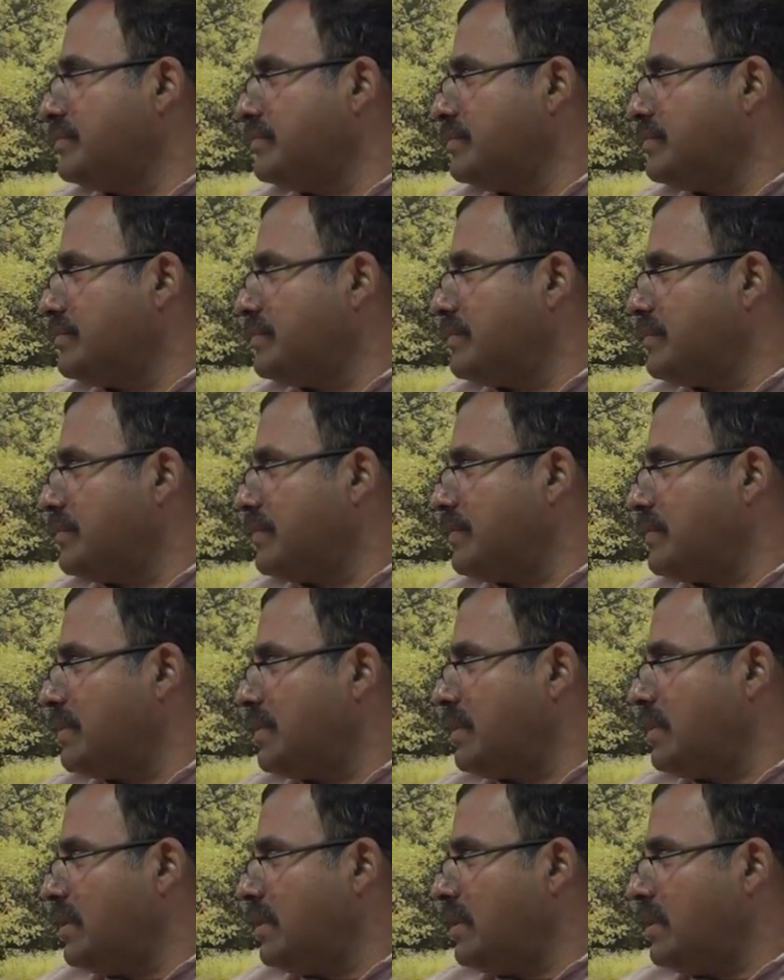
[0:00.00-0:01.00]

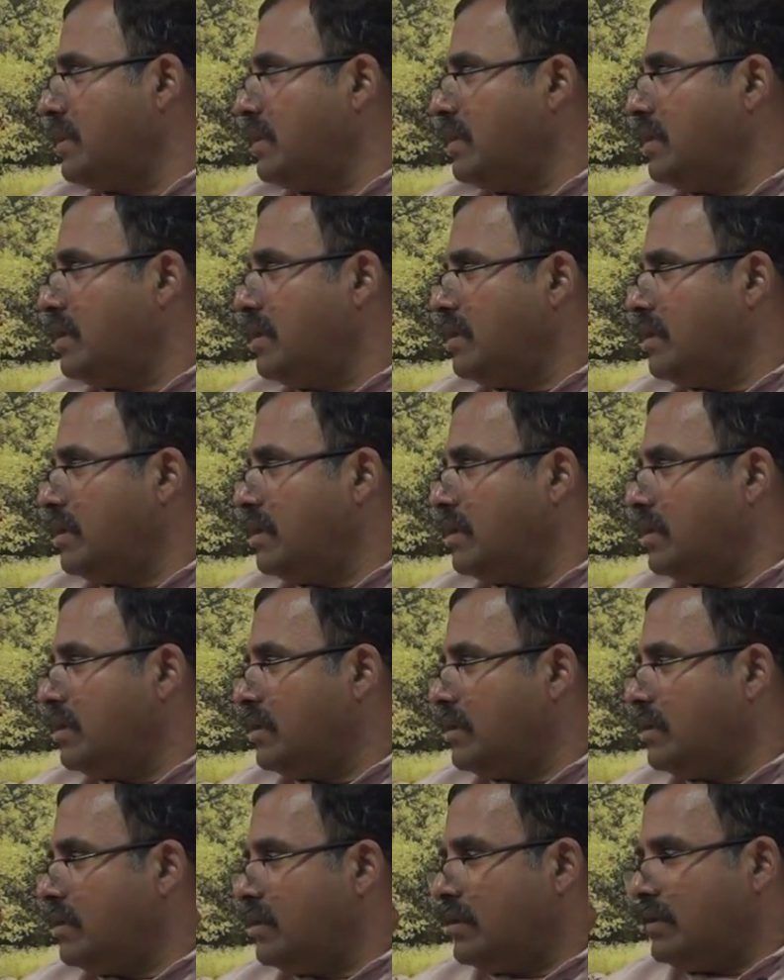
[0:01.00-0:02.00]

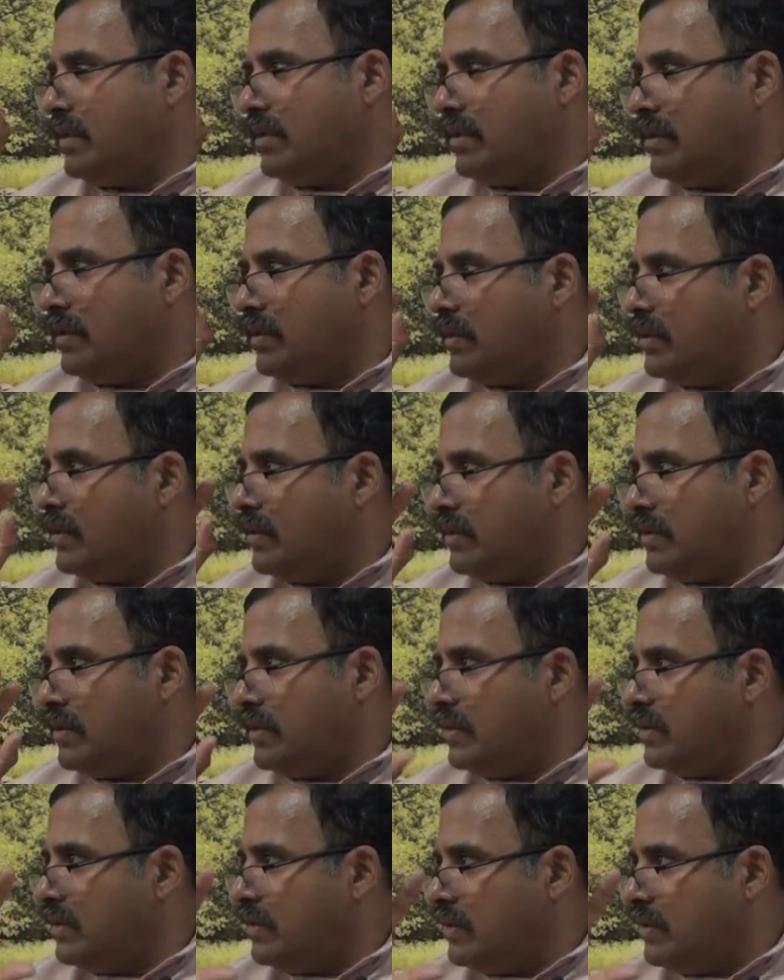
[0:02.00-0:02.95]
Nothing is said.